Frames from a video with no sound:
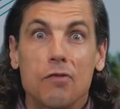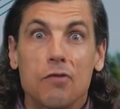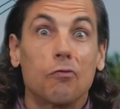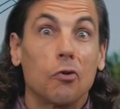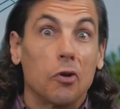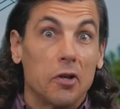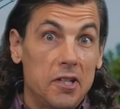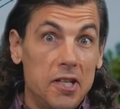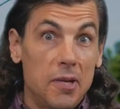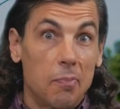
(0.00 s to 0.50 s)
For
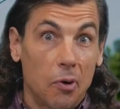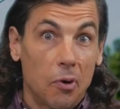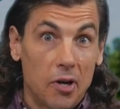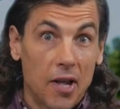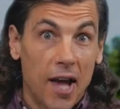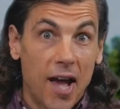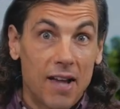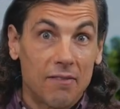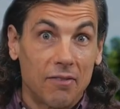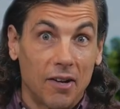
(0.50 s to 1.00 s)
a deeper
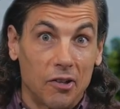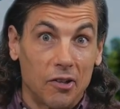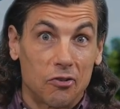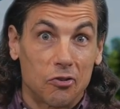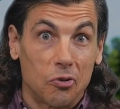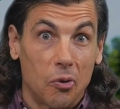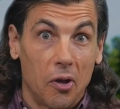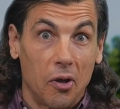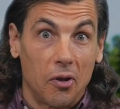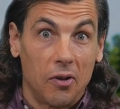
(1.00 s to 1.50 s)
dive on
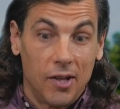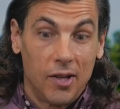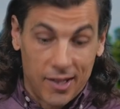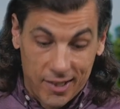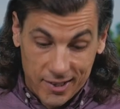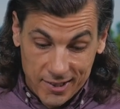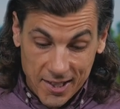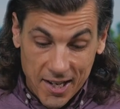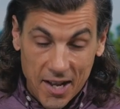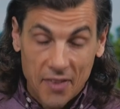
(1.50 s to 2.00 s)
soil,
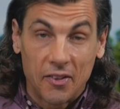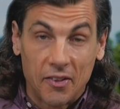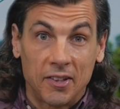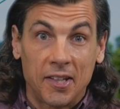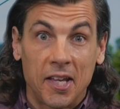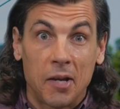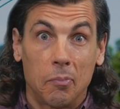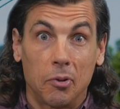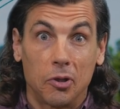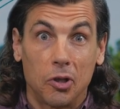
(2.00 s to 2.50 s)
click on the
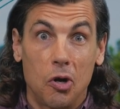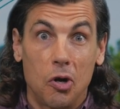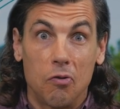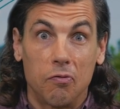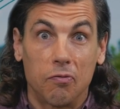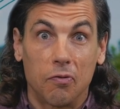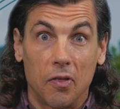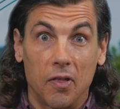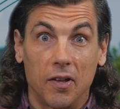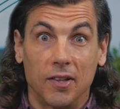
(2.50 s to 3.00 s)
link below
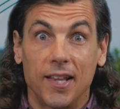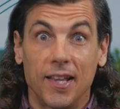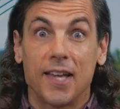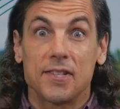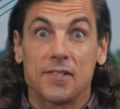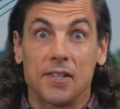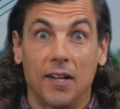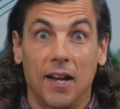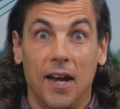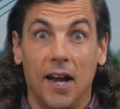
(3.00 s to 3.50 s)
for the
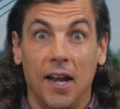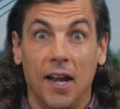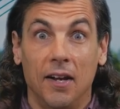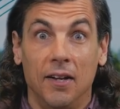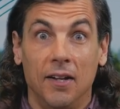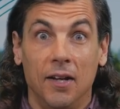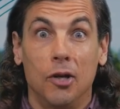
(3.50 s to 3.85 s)
lesson on